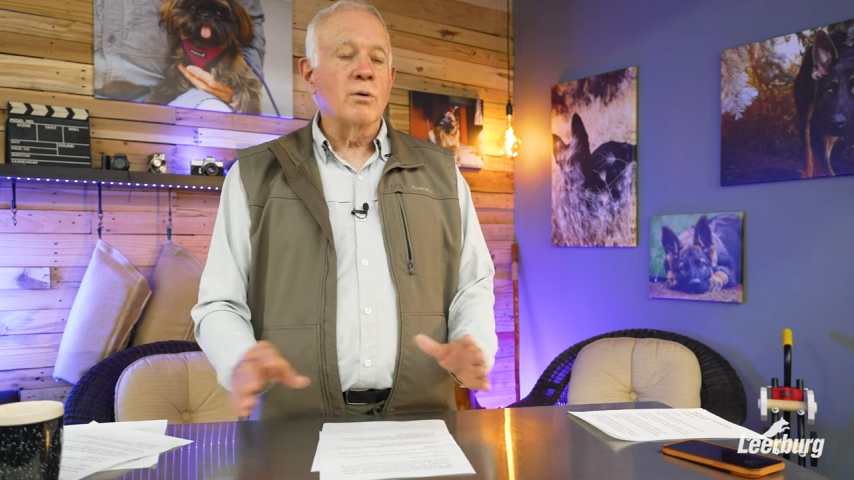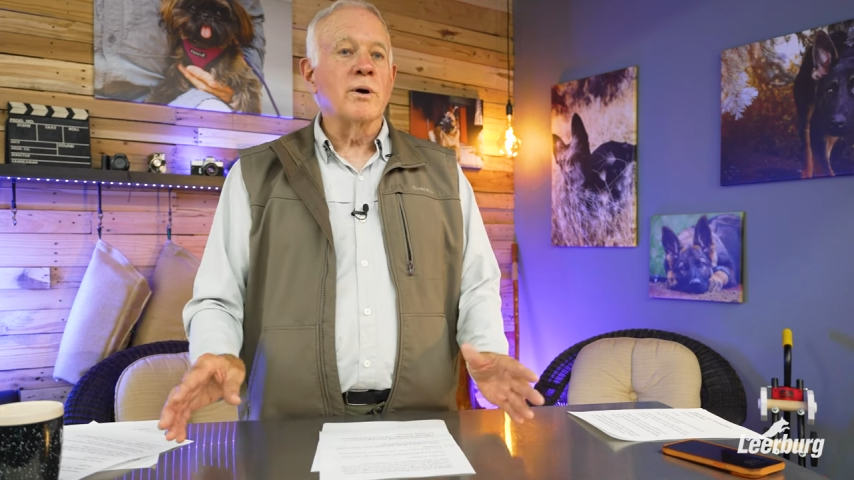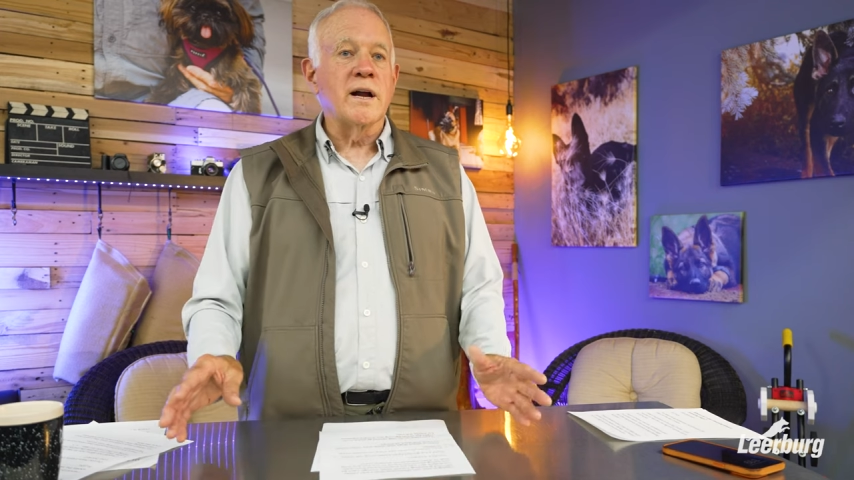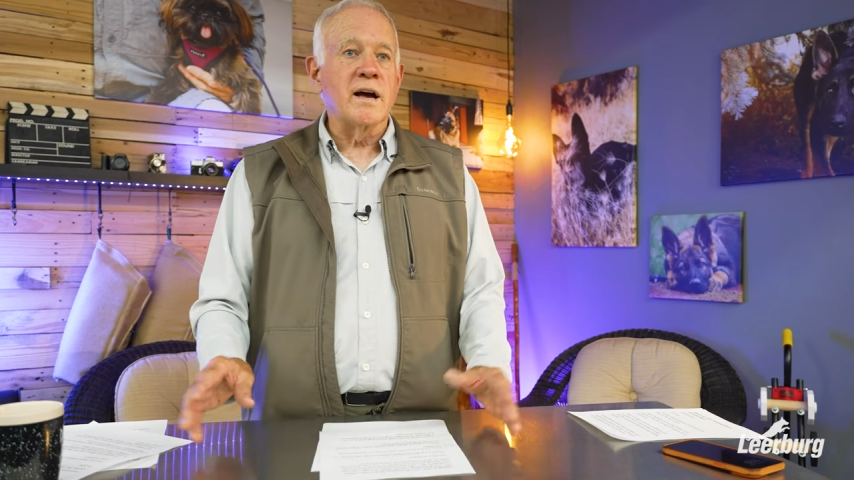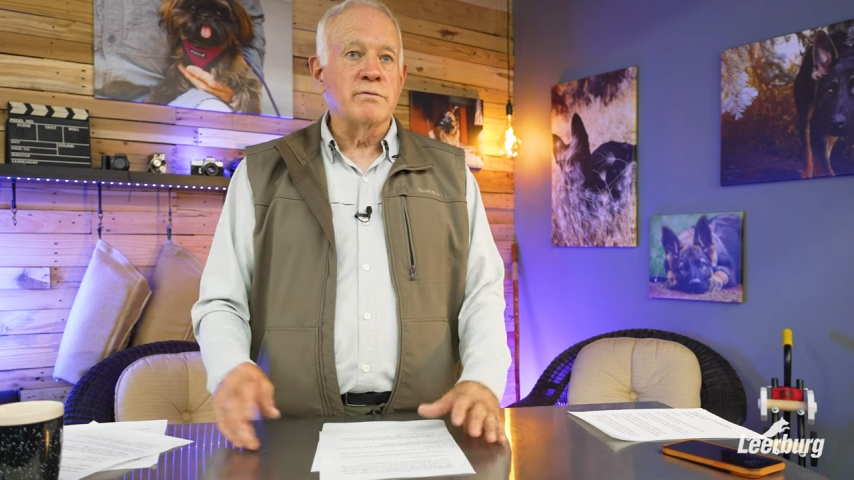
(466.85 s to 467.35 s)

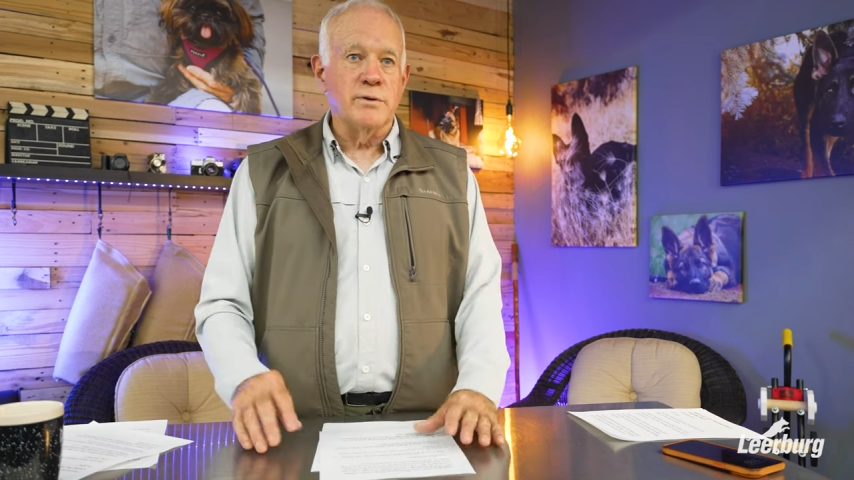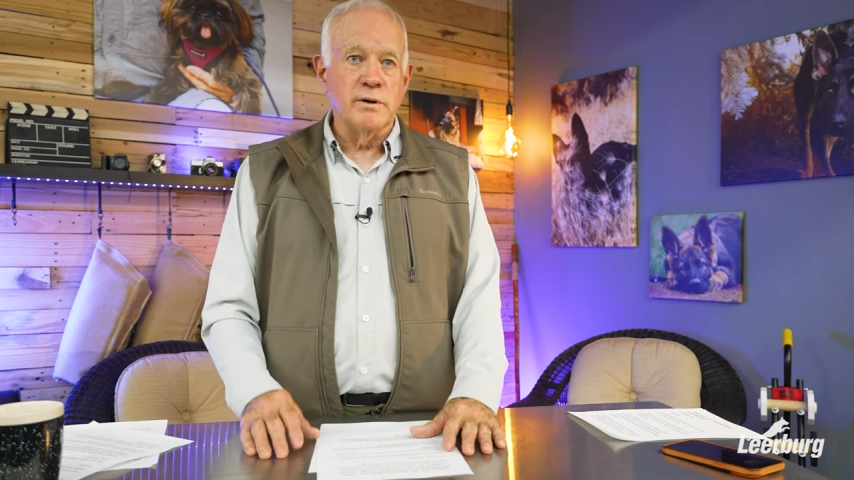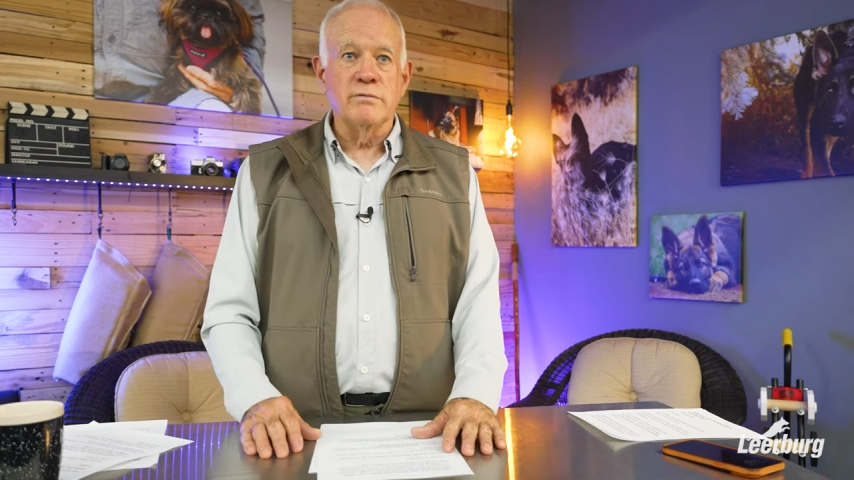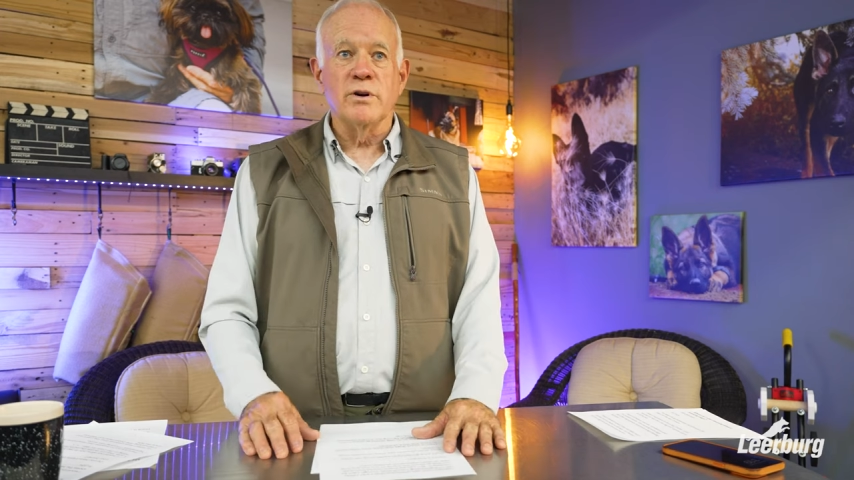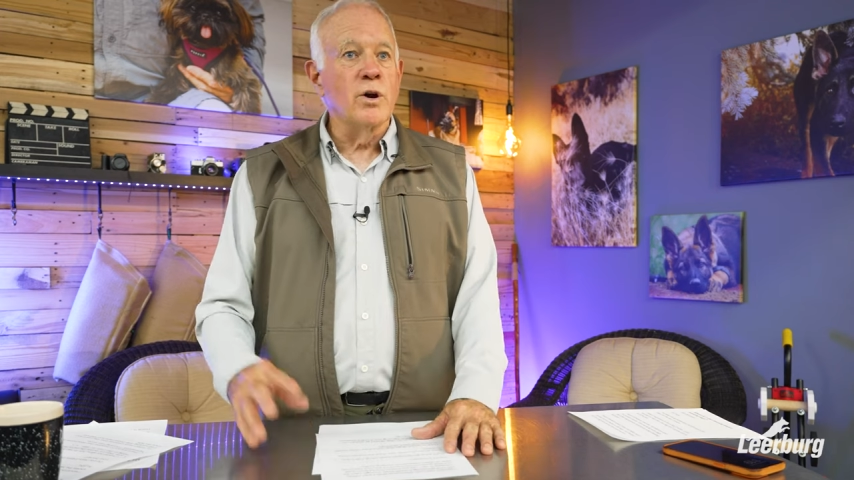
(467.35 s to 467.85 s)
what have you,
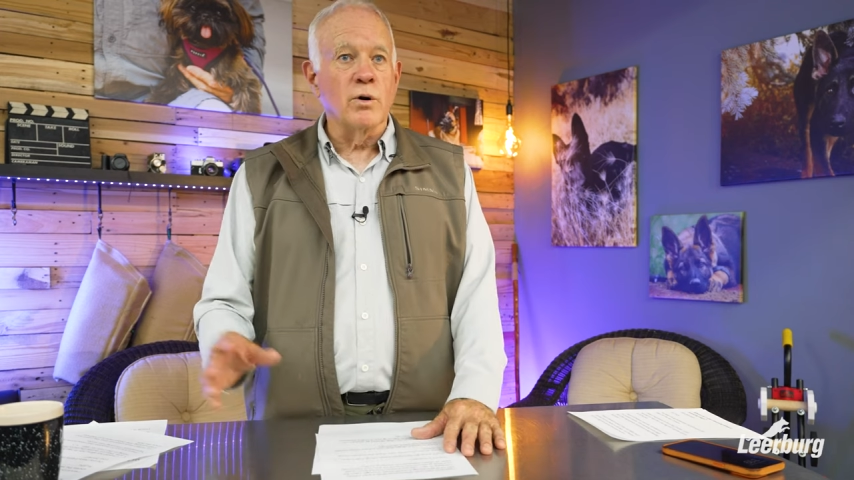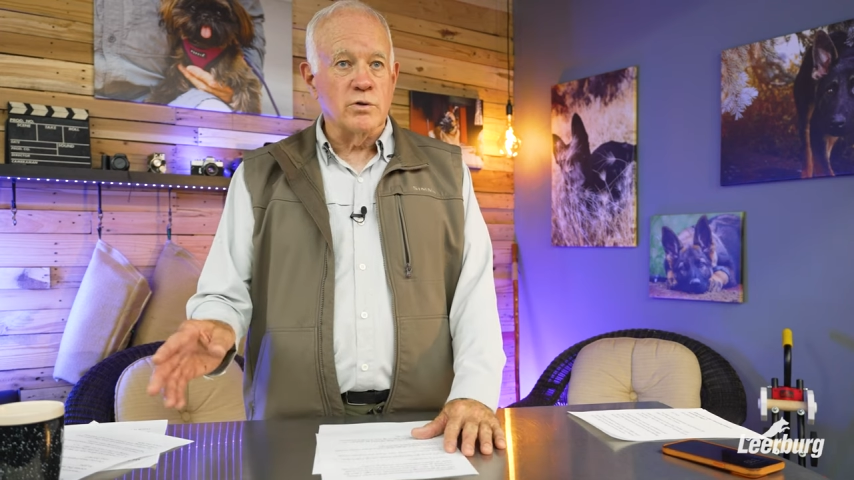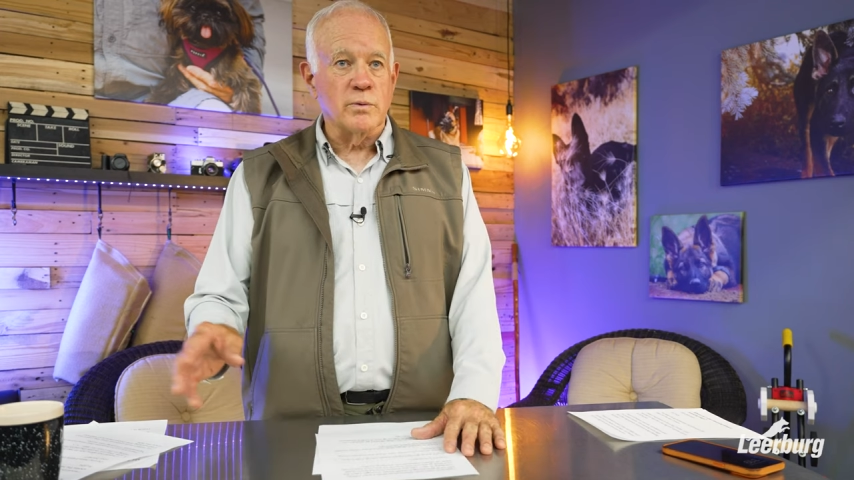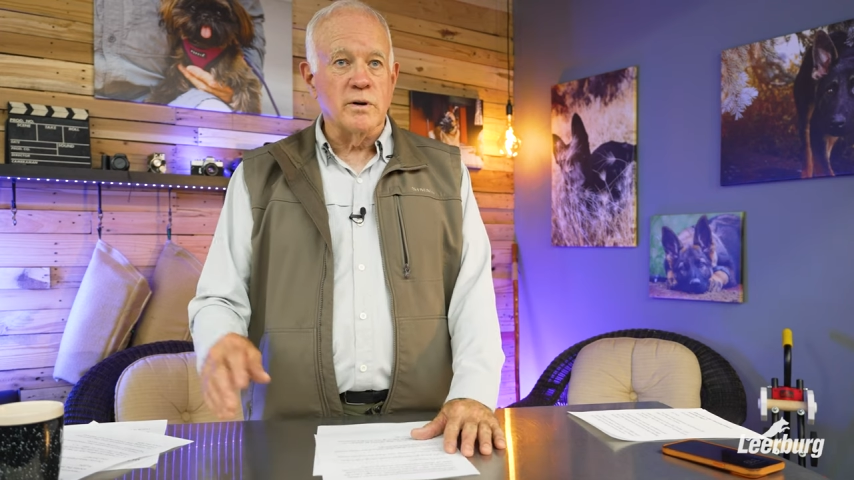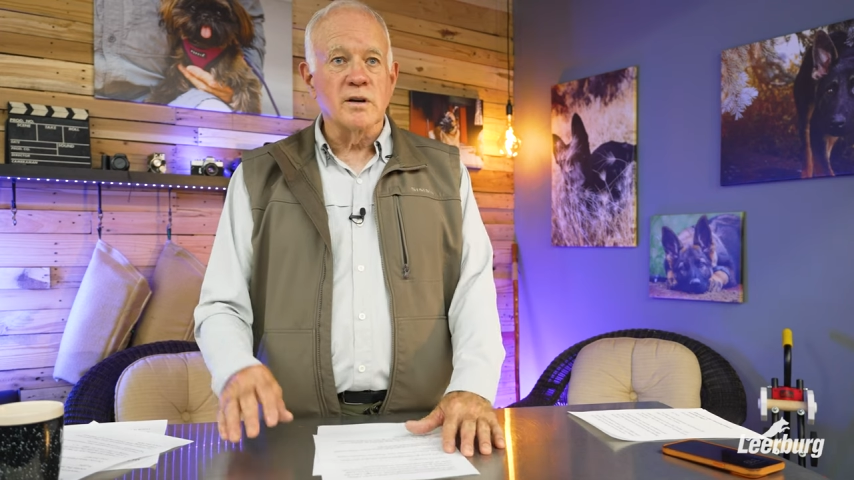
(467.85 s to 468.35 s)
even
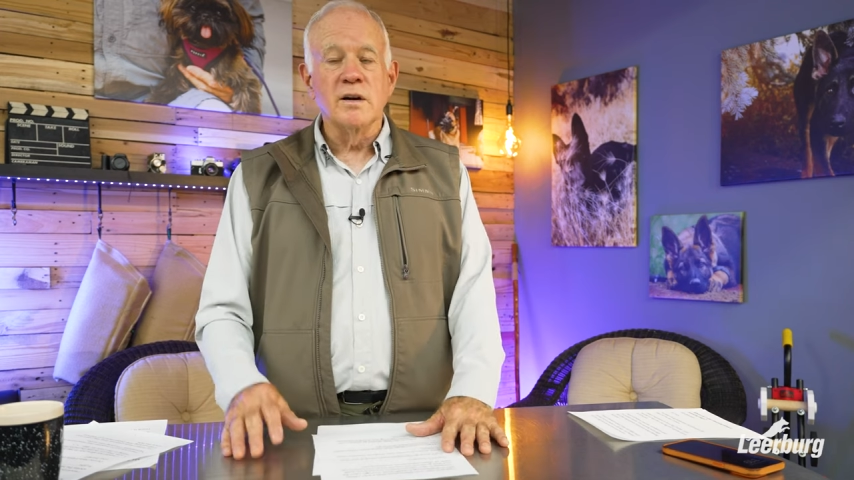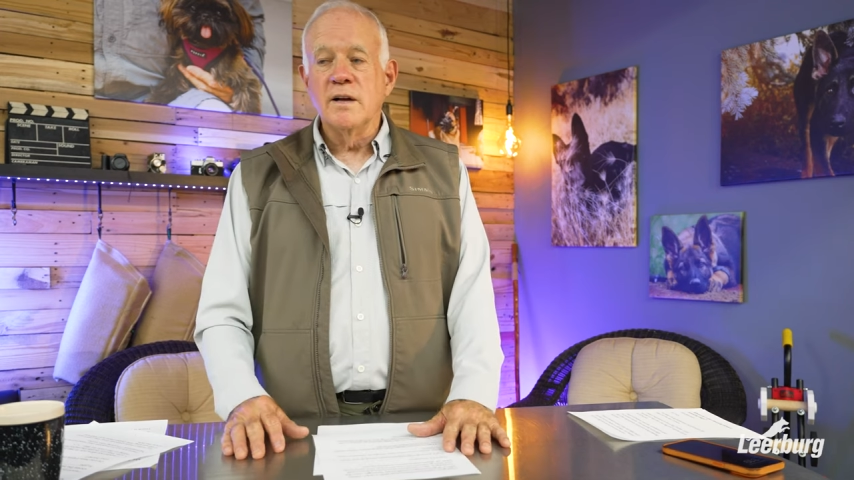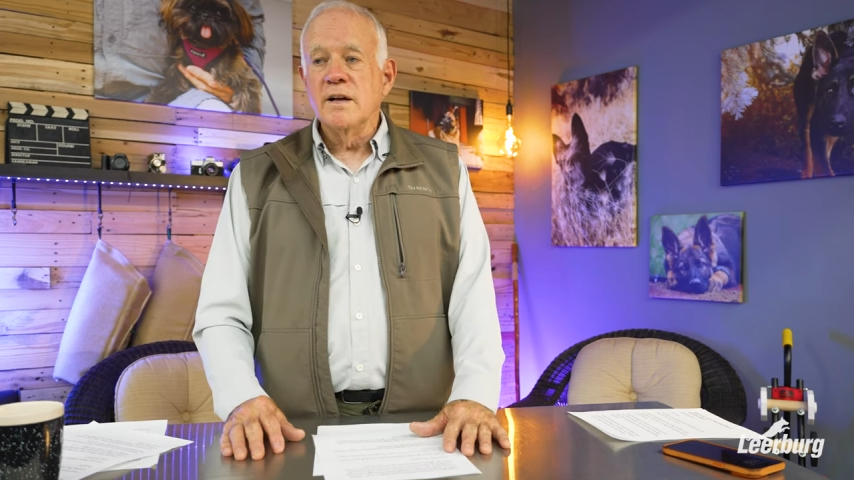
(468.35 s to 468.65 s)
nose work,